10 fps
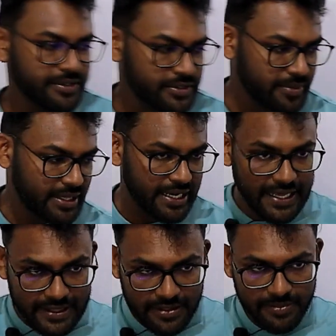to be the
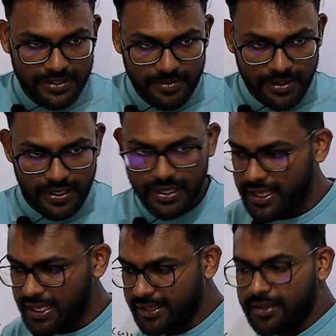length measurement
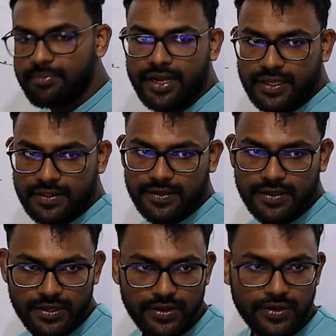and the breadth.
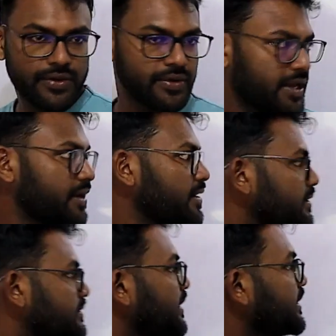You know, you can
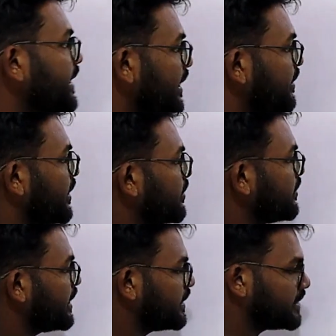say the area to be
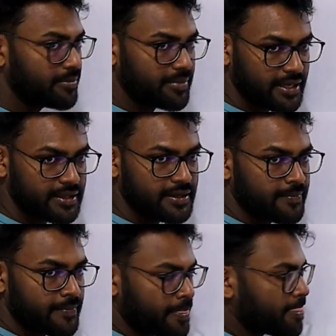length into breadth.
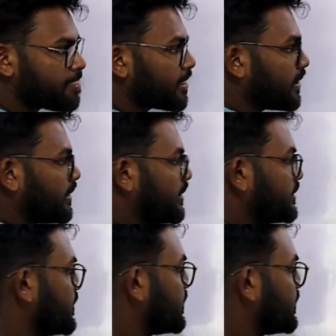So